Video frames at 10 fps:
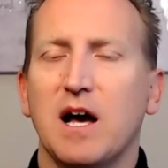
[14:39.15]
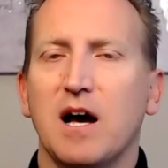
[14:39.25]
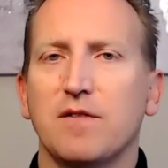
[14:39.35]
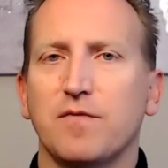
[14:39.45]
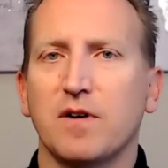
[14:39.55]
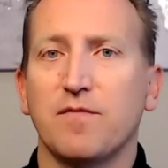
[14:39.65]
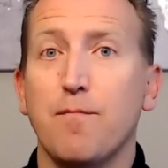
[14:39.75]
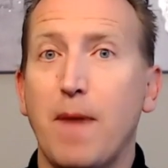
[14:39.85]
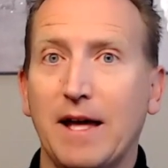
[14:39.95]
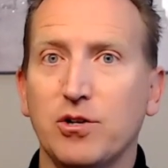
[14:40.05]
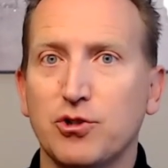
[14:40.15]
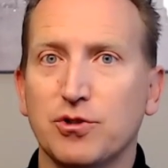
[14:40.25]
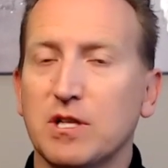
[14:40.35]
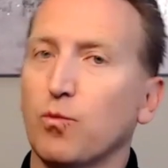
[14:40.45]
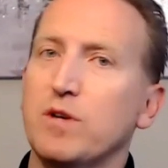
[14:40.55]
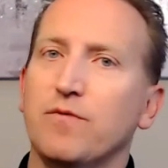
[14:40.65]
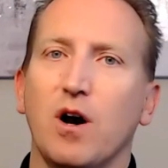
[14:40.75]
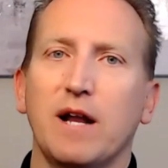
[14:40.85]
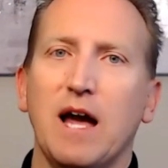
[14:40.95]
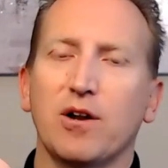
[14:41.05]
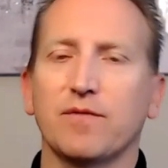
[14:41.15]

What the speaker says: of managers that we've gone out.